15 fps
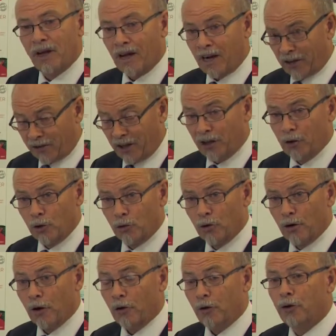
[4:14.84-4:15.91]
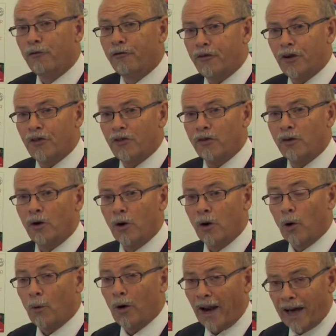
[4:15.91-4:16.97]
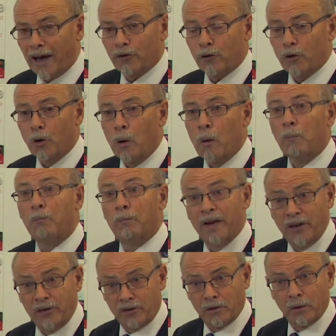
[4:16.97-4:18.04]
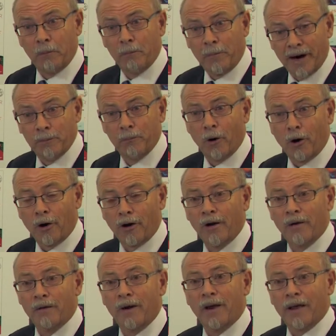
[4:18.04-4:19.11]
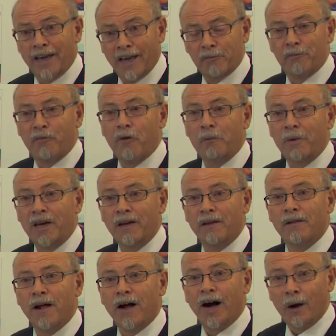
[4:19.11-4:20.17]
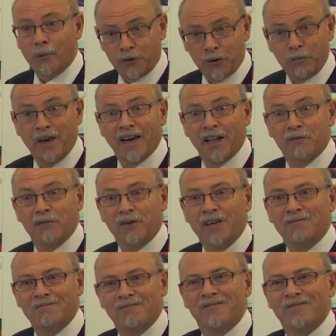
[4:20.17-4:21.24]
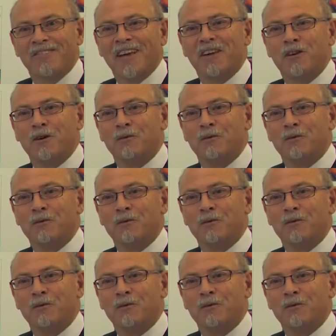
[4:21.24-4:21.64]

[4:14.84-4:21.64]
and I tell you, your fish will ask you, please buy more. Get for me. I want to be healthy. Thank